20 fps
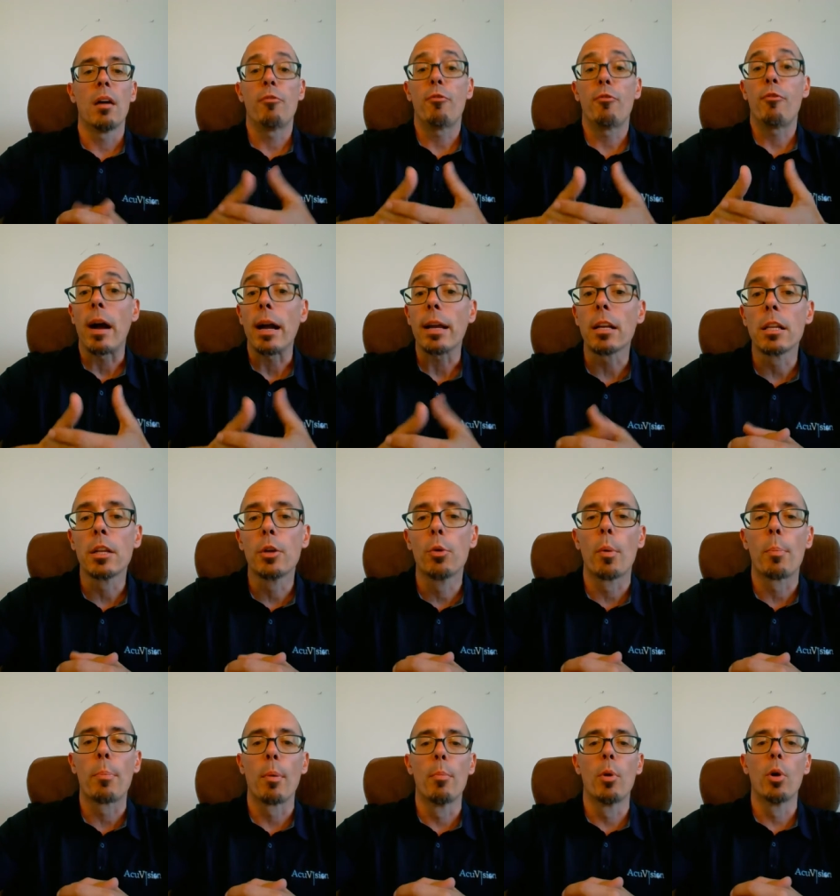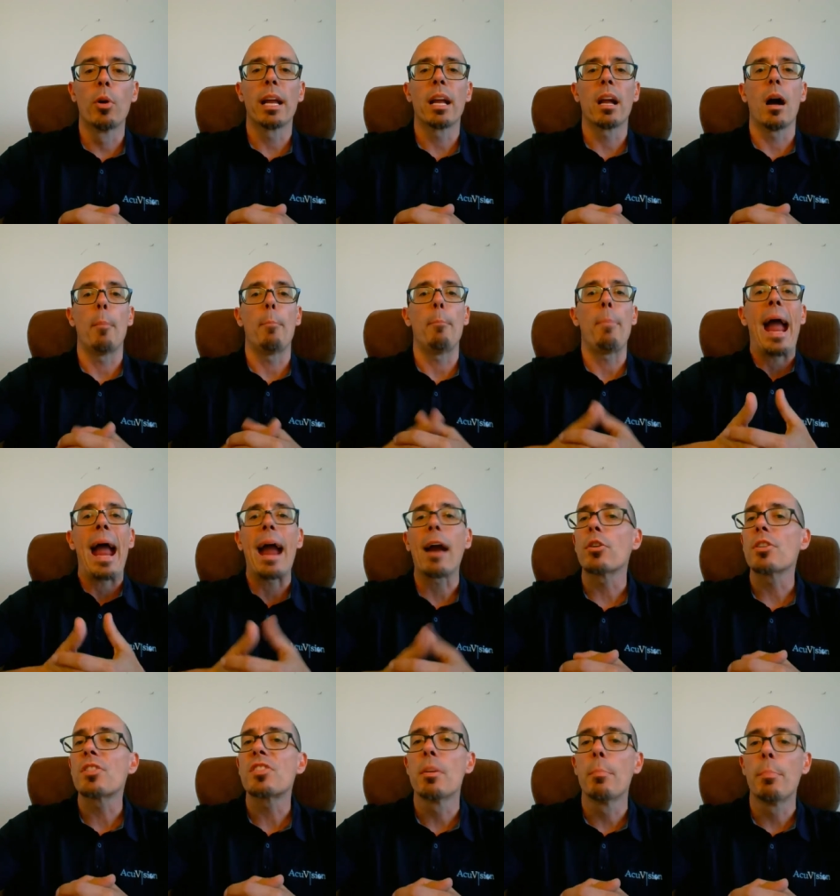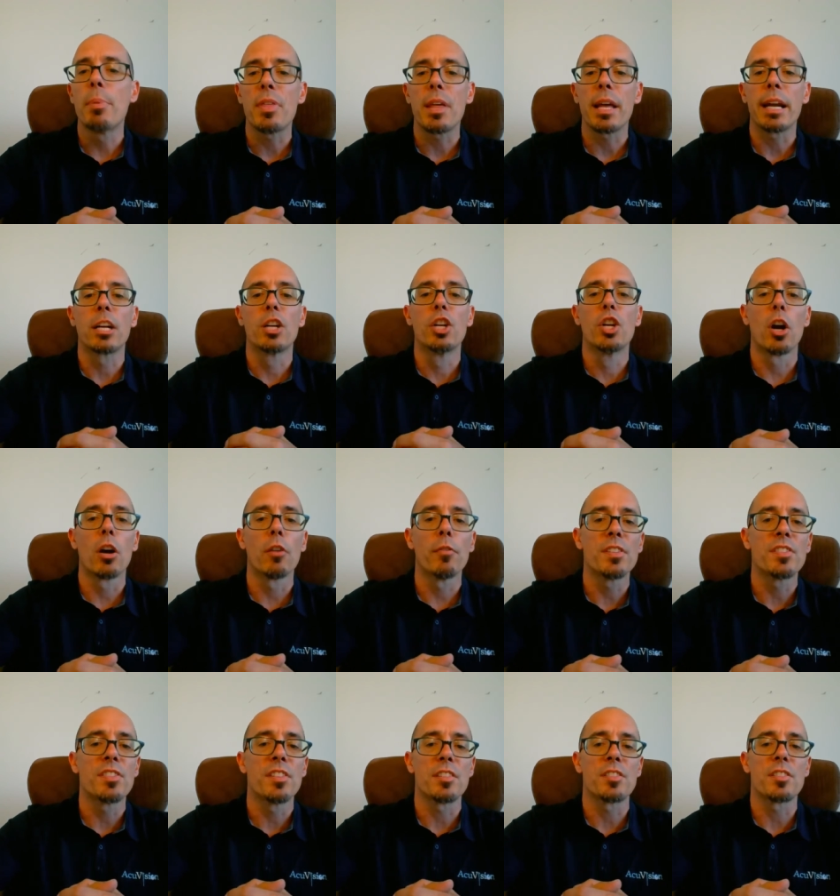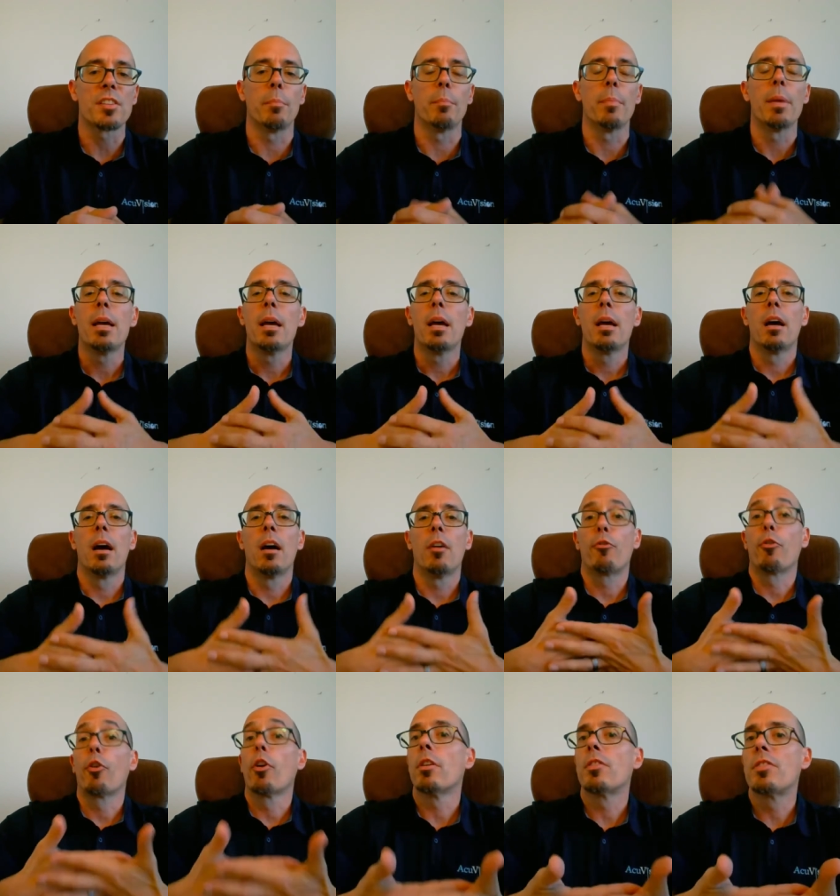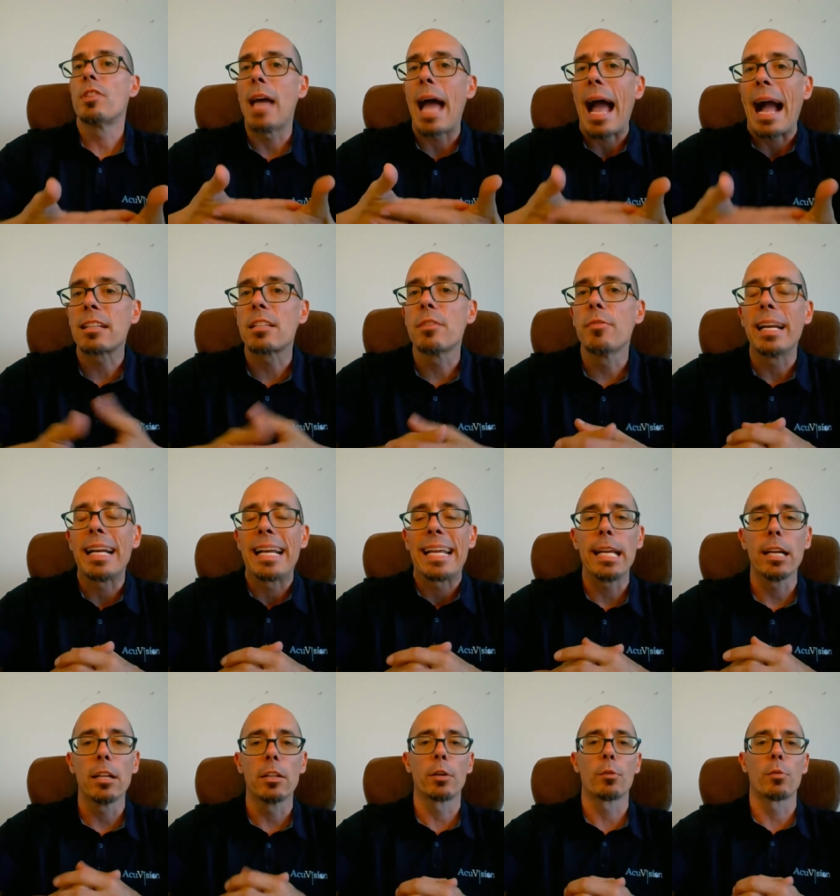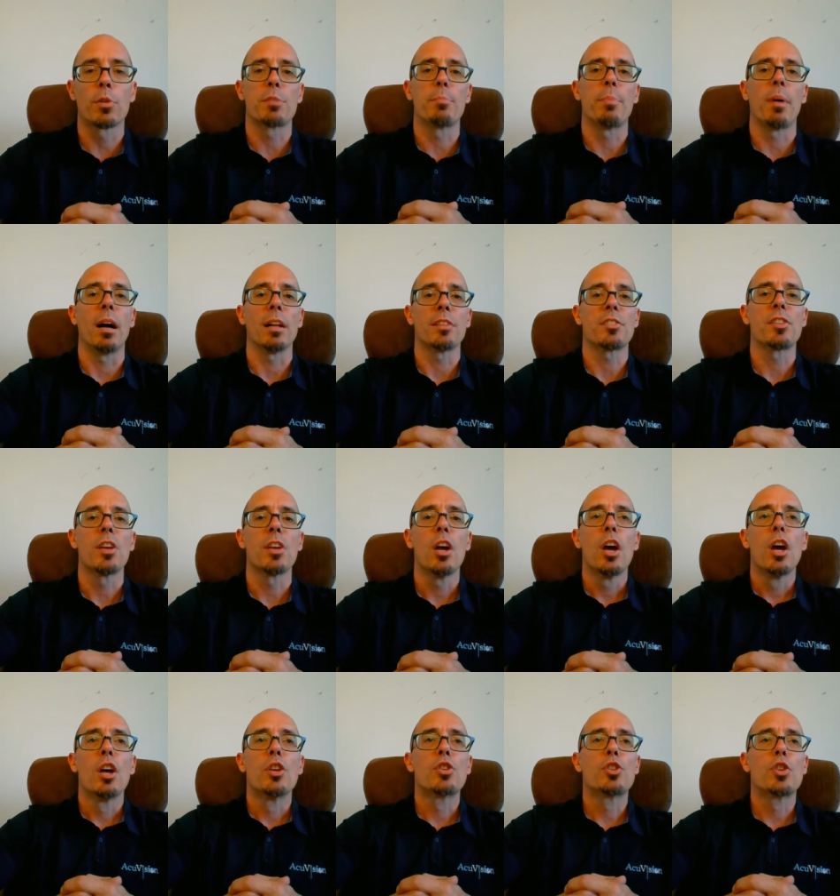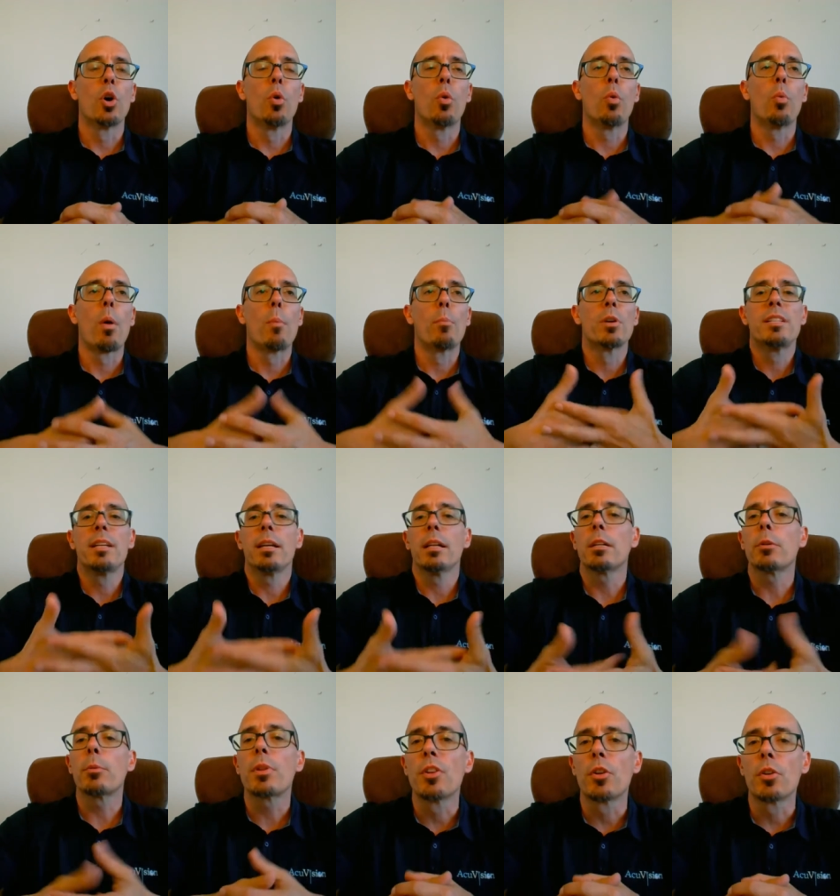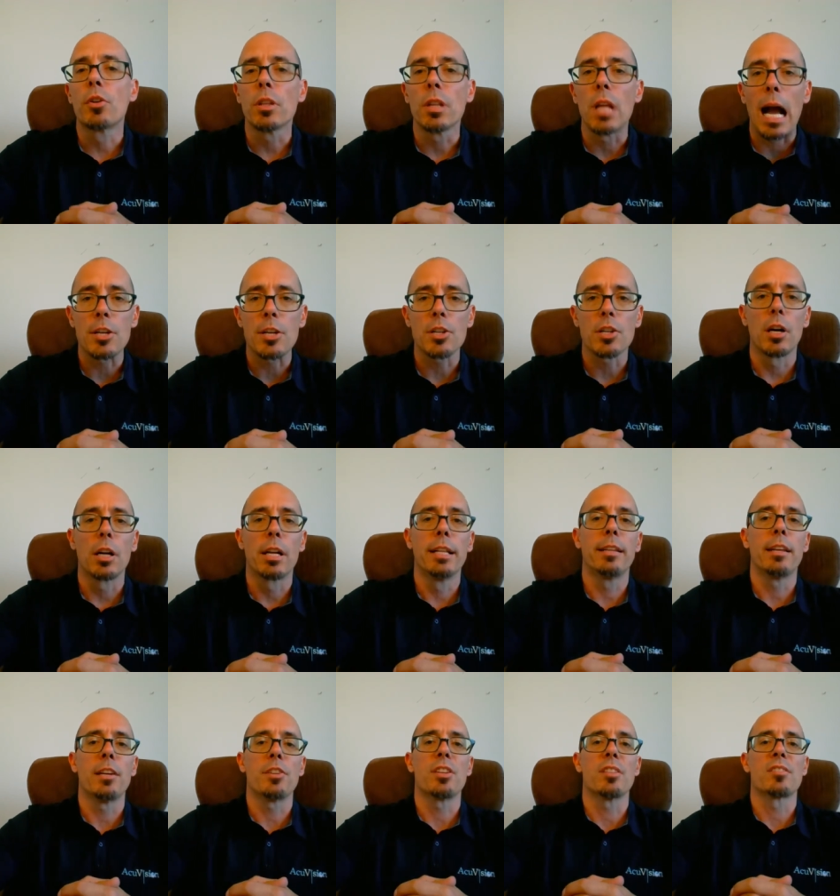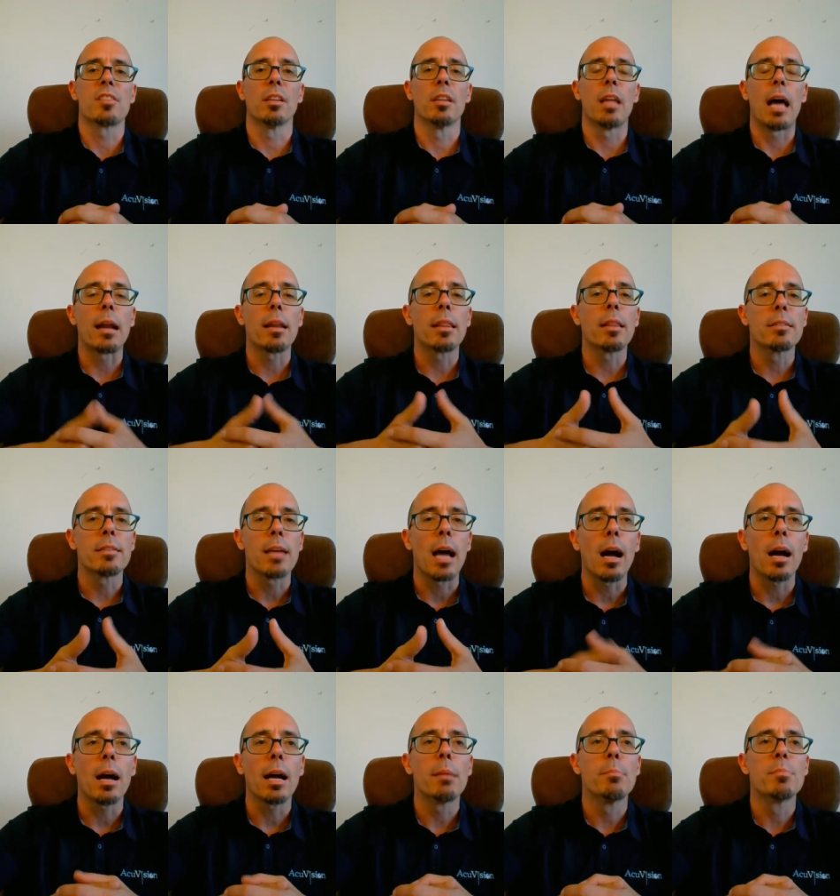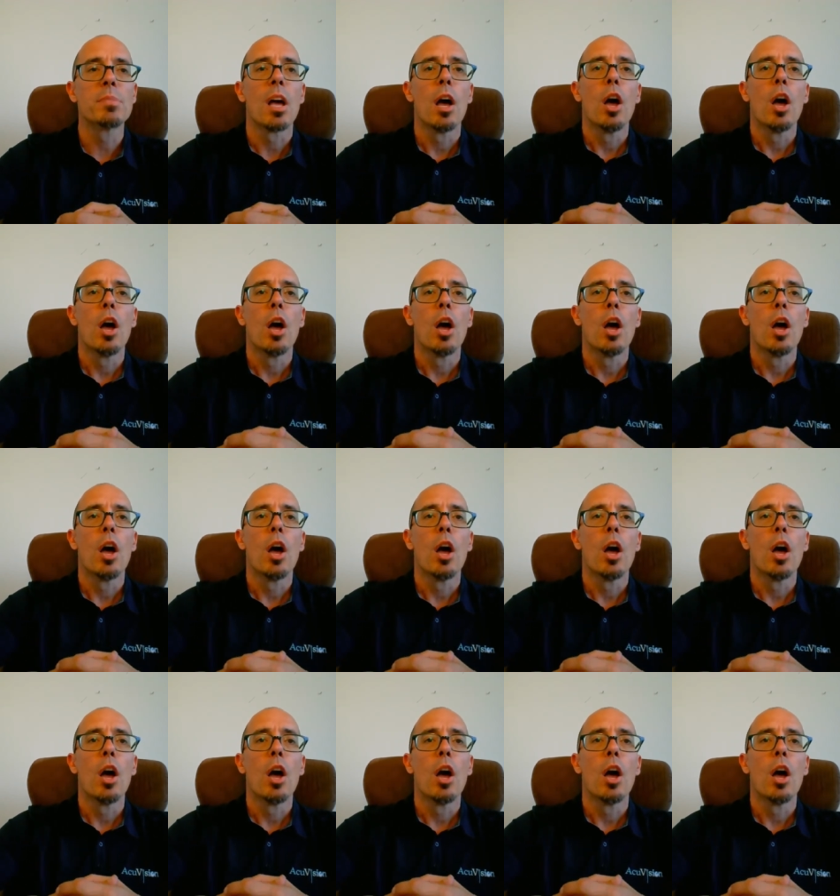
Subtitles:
Finally, we're promoting a parasympathetic nervous system to activate a healing response. So when we're dealing with neurological conditions, a lot of the times